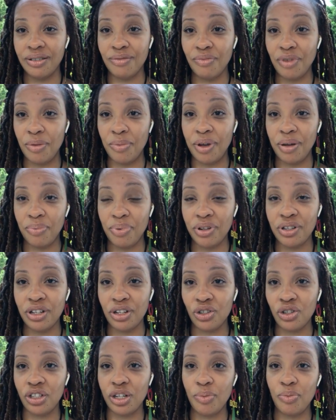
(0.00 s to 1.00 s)
maybe
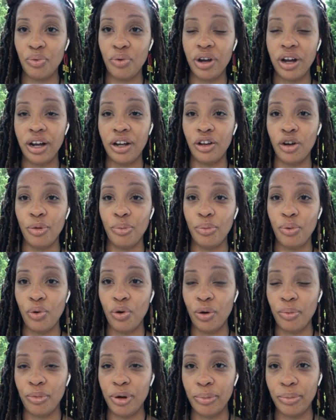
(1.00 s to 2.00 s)
potentially bring your
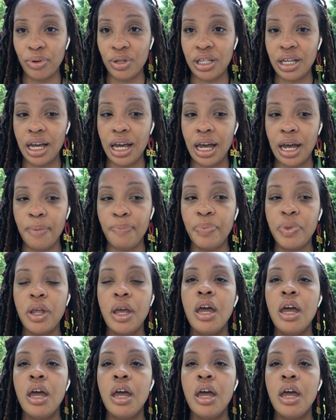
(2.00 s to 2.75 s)
board members in,